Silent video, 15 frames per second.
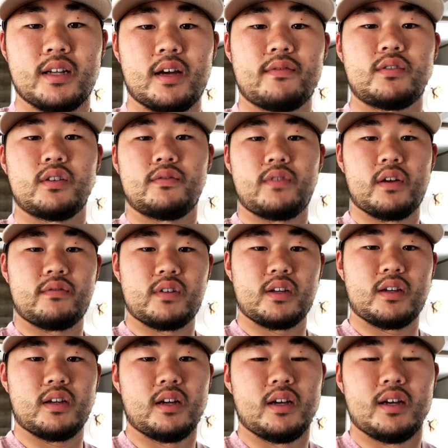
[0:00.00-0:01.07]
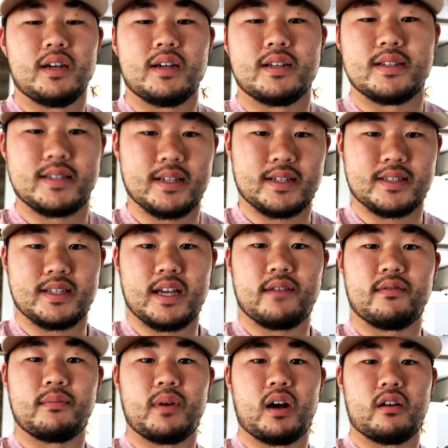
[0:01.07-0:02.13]
F-250
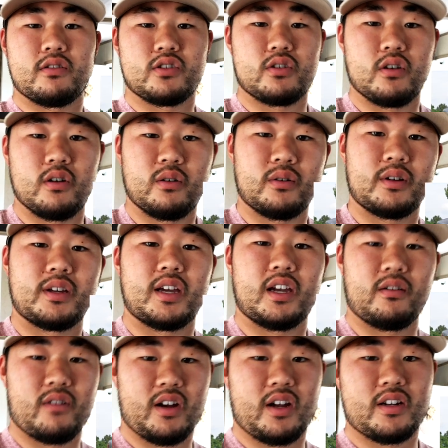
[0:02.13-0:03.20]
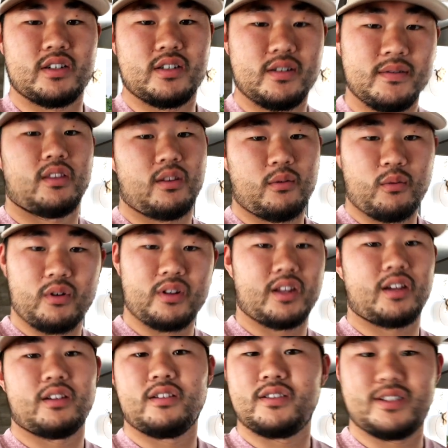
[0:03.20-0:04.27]
6.7 Powerstroke King Ranch, the one
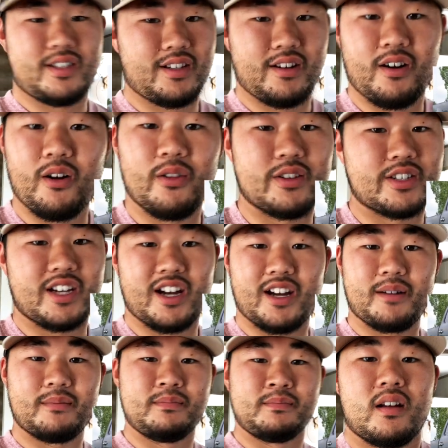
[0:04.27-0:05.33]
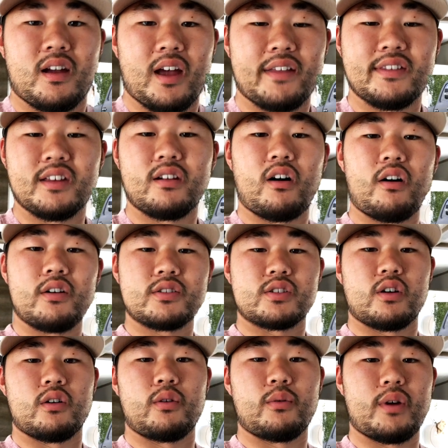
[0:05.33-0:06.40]
that you see all the time. And then
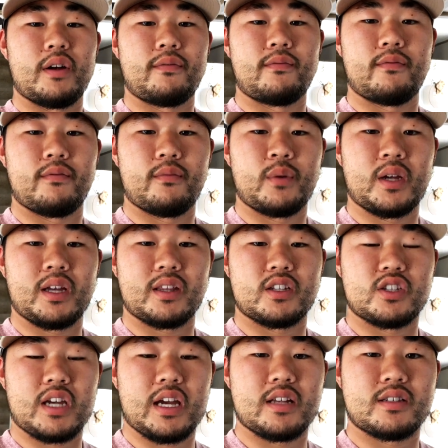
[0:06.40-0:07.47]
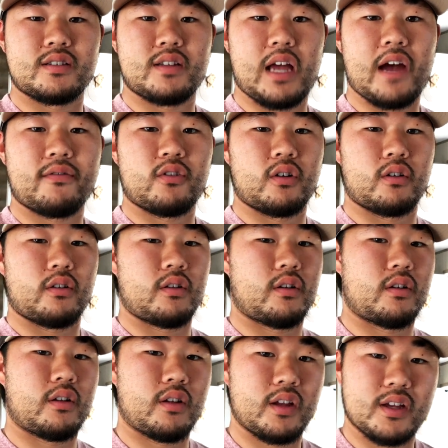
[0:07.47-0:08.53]
also, if we get the chance after
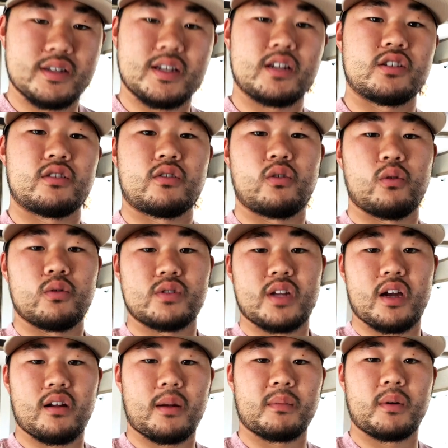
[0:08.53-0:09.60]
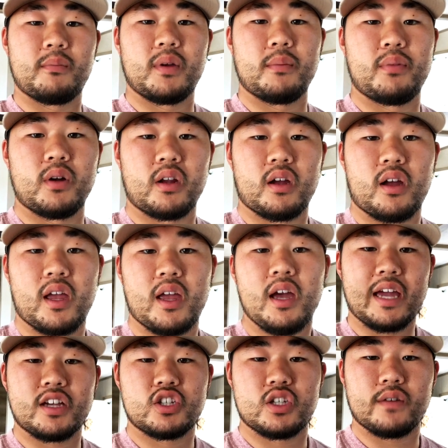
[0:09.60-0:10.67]
his engine cools down, I'm going to be putting a
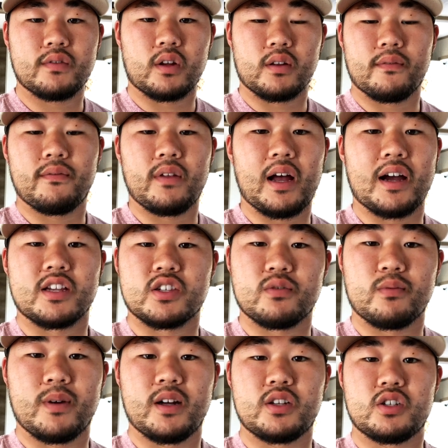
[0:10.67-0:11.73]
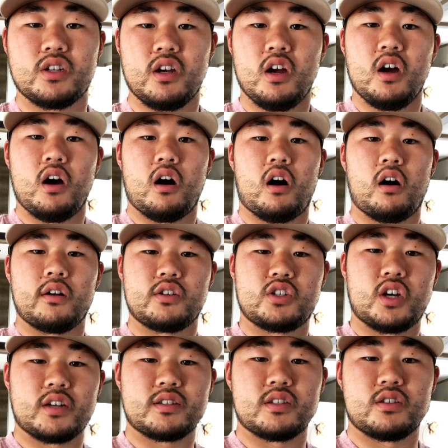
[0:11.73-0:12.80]
shift on the fly switch on
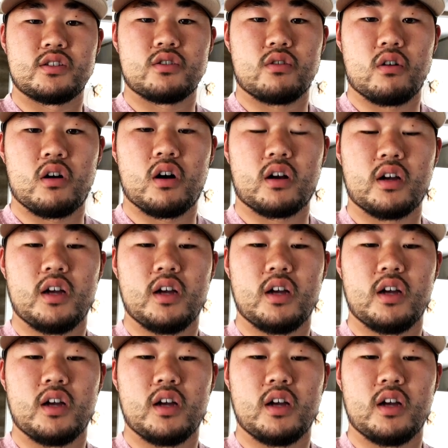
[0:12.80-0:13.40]
Justin's truck.